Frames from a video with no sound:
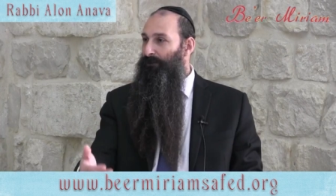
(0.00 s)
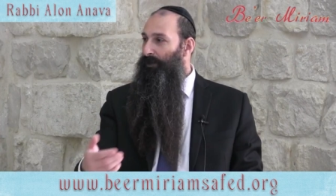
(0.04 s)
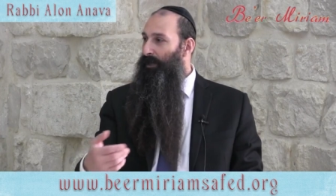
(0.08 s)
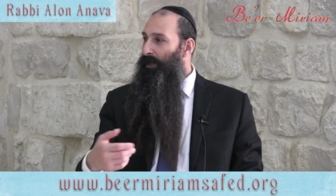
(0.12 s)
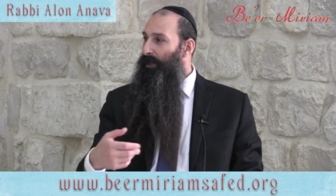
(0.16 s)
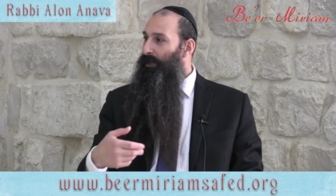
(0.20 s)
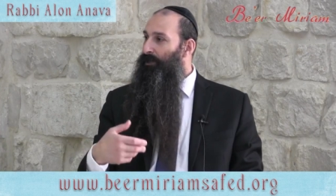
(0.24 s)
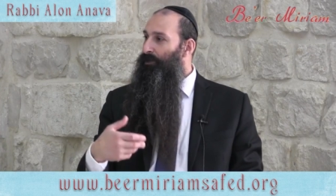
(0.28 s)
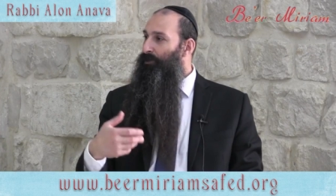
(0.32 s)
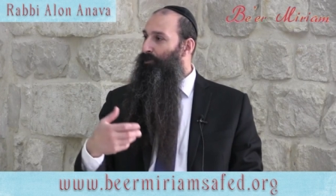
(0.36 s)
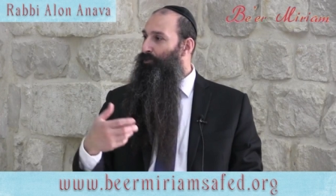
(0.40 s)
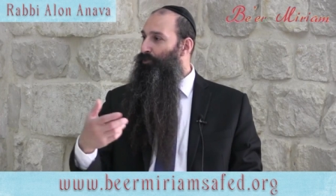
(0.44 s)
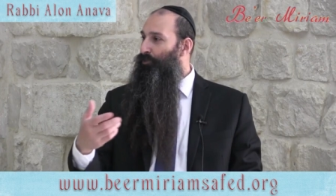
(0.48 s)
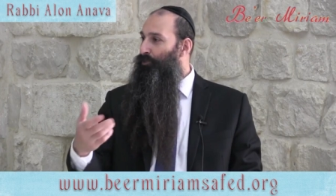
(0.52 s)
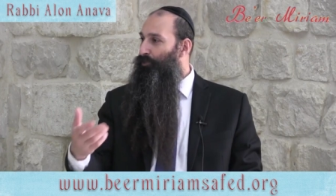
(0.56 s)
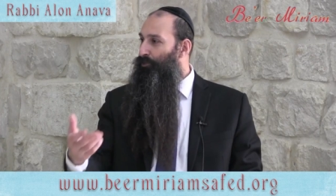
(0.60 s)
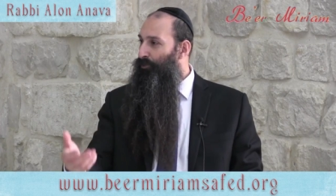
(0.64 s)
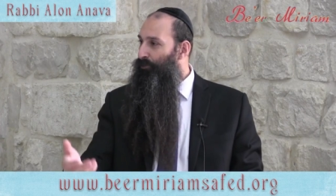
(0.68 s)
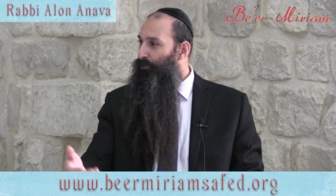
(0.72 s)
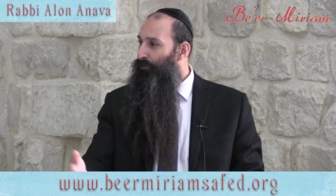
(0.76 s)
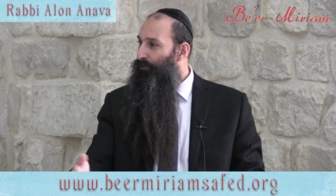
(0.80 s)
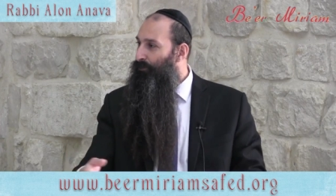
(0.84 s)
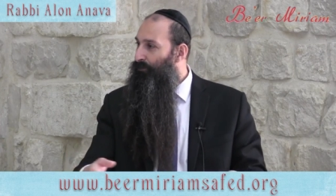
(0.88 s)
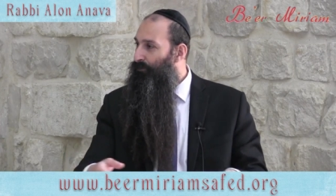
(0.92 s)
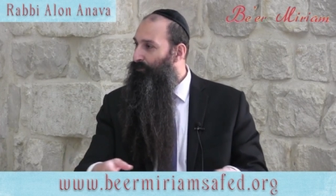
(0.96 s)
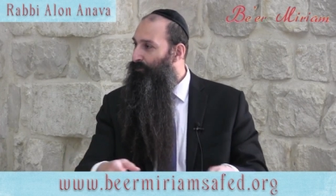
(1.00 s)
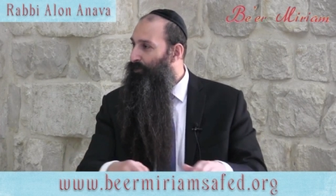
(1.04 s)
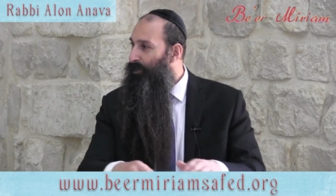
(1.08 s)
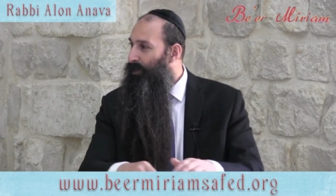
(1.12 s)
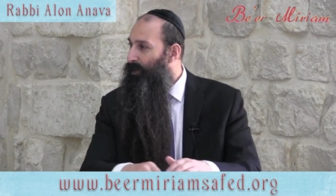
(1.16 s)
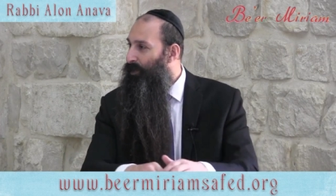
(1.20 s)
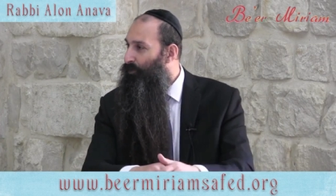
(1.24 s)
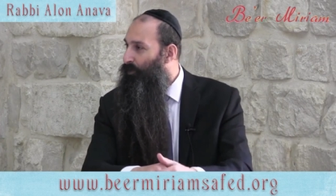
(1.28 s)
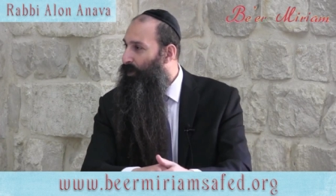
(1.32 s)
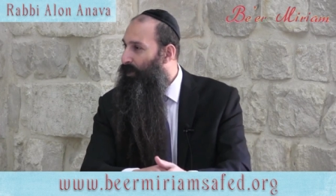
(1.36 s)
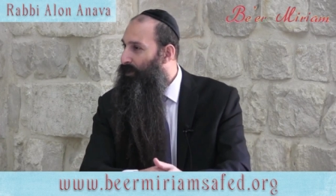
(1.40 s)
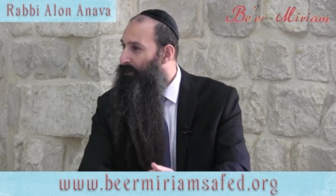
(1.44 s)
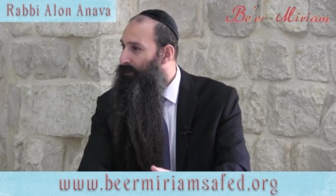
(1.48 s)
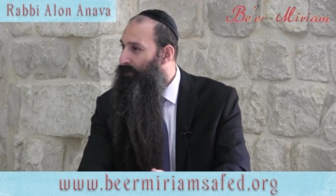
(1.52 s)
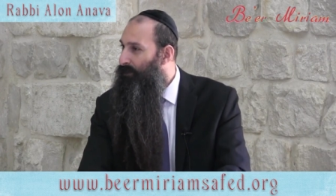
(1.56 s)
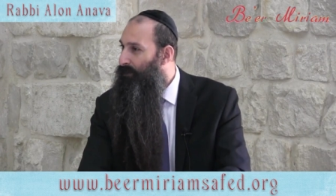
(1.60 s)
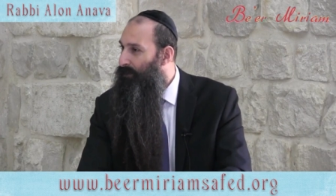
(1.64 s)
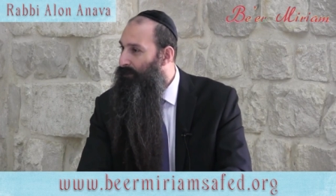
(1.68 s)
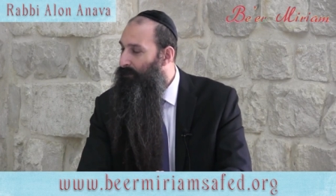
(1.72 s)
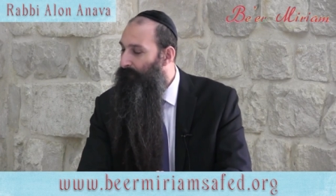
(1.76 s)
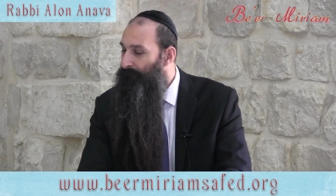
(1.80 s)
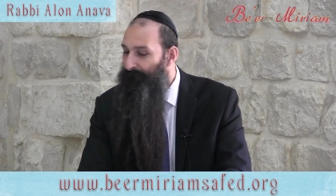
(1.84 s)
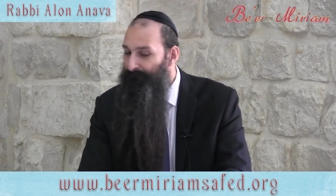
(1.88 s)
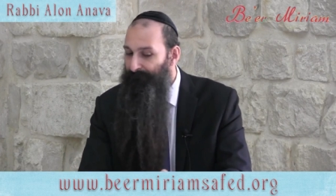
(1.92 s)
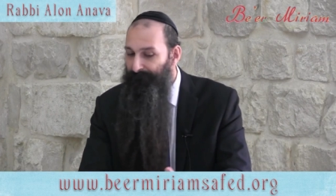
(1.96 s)
lady who
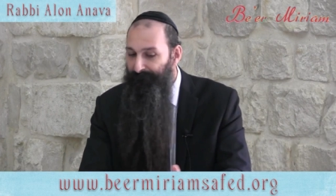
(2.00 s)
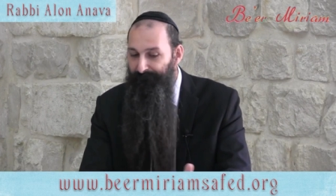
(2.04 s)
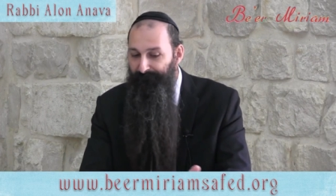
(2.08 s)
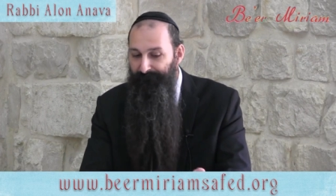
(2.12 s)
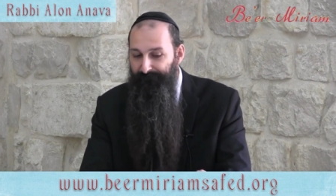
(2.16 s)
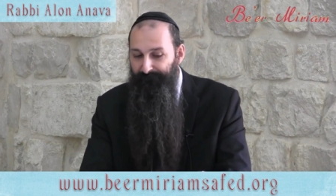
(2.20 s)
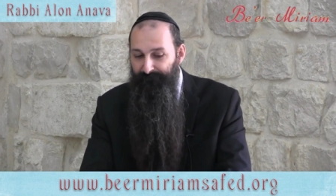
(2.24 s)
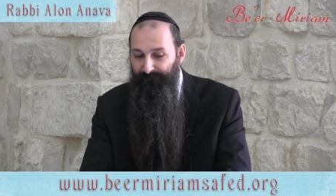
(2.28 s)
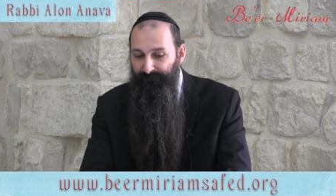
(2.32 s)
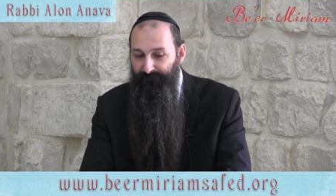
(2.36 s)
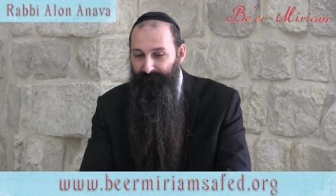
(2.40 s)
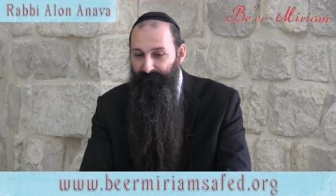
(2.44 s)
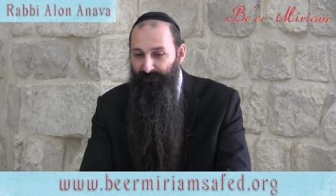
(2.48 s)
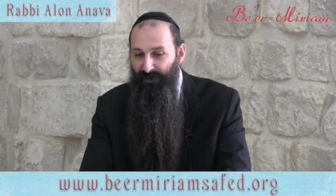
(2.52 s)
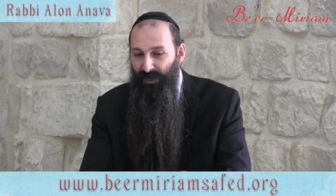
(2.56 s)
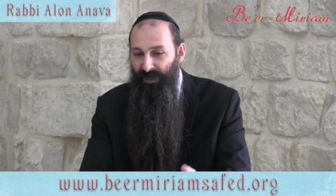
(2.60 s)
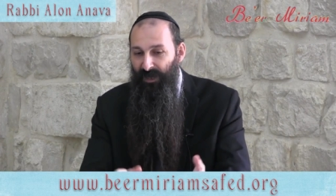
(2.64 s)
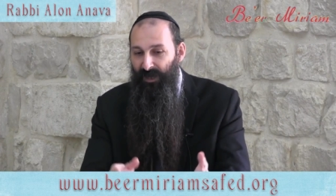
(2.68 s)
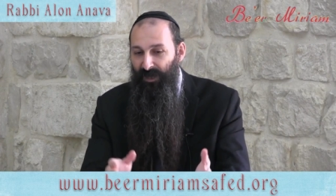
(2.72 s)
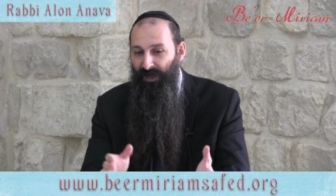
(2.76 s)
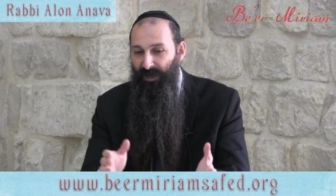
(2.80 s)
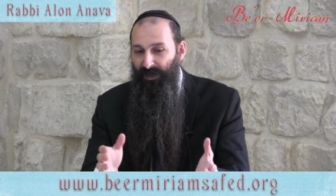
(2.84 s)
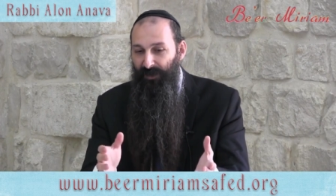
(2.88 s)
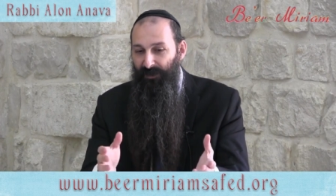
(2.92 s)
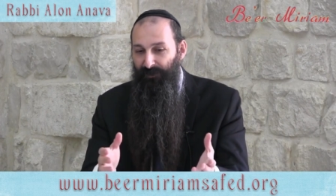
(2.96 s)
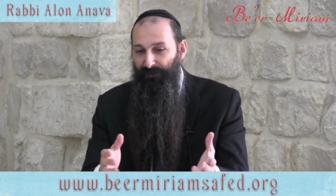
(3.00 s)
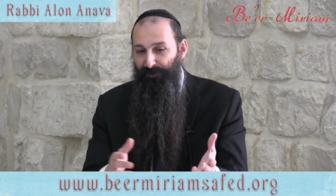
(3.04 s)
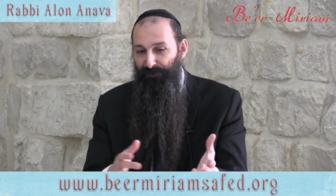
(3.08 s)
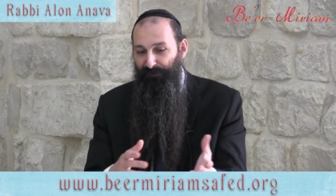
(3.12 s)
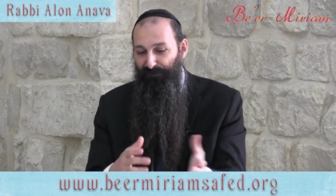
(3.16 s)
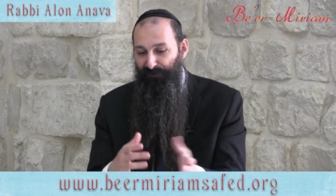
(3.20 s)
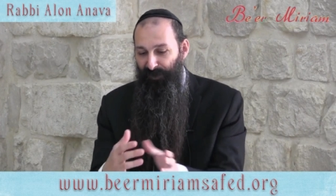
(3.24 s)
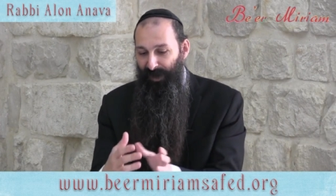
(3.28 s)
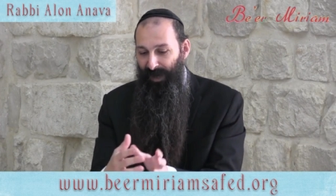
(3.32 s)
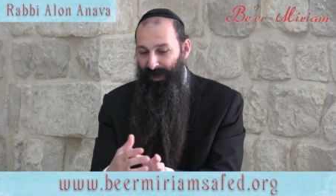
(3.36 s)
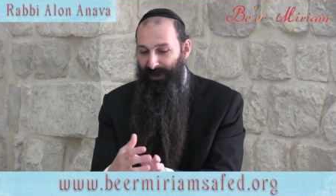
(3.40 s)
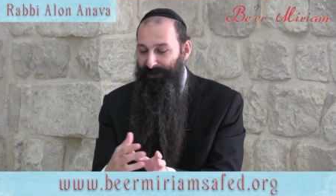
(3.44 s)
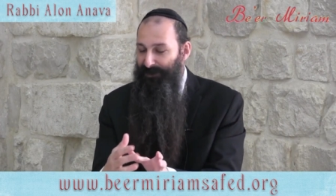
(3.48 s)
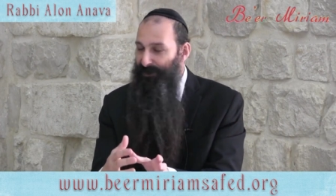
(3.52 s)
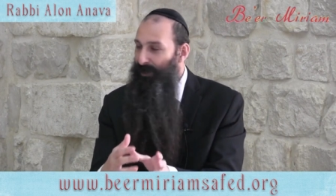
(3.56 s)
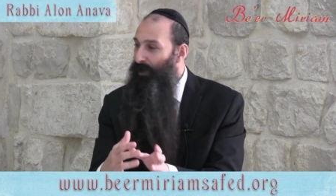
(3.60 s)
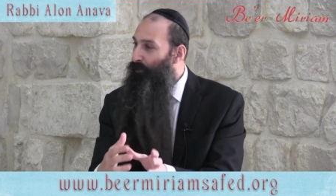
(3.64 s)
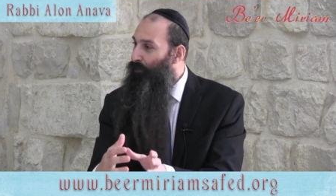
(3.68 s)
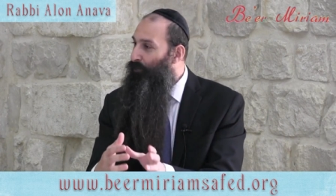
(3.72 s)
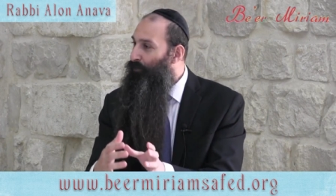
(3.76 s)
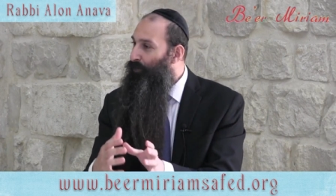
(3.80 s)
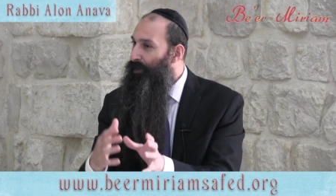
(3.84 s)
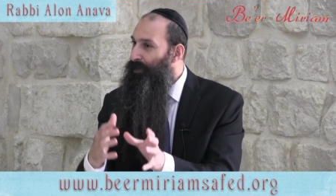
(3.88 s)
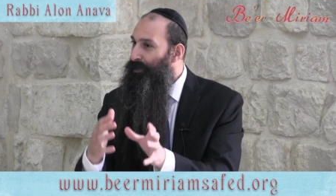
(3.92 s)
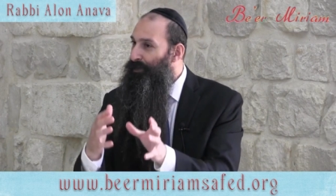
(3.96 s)
requested, the flights
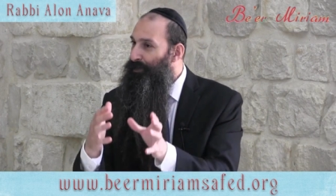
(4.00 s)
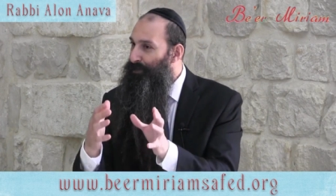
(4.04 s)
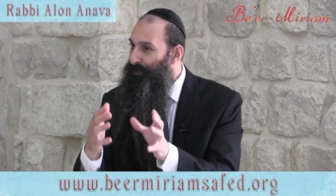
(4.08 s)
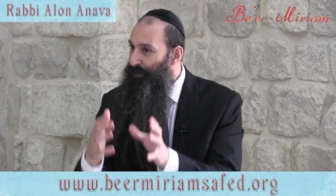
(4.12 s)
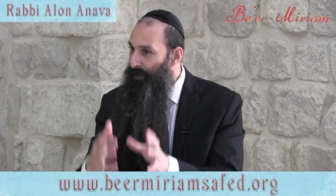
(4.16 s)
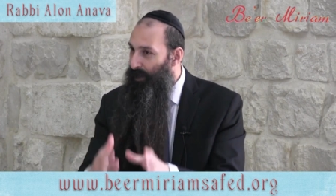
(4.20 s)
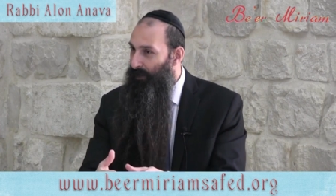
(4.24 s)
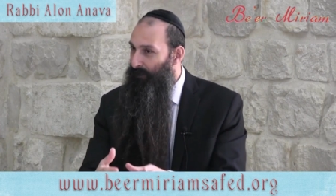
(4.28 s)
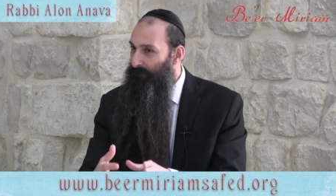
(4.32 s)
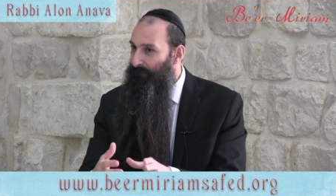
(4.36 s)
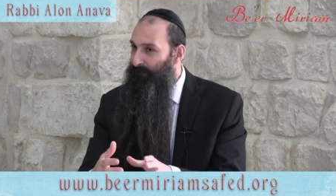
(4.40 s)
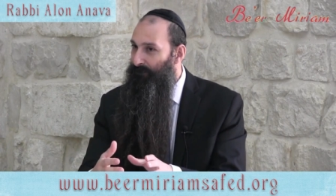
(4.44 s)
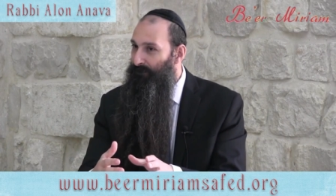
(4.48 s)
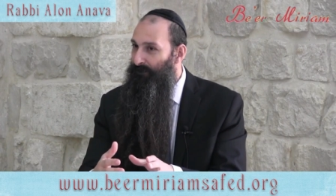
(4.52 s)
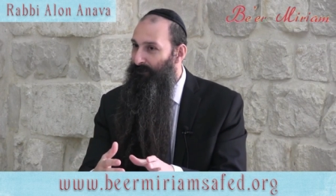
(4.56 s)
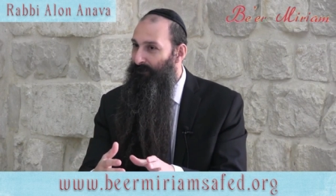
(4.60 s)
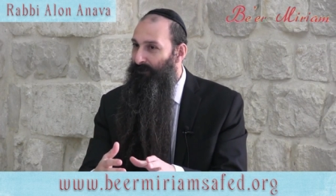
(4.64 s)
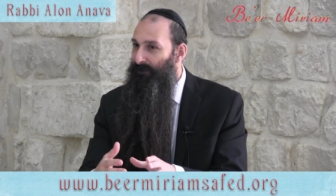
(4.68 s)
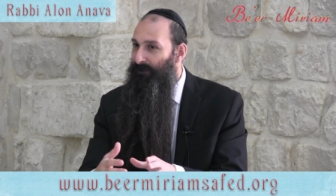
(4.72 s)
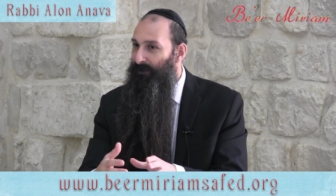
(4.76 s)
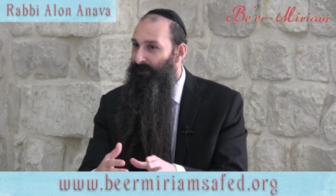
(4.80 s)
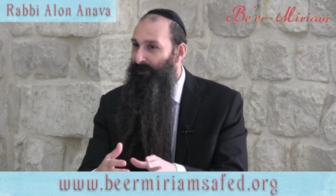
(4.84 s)
are already set.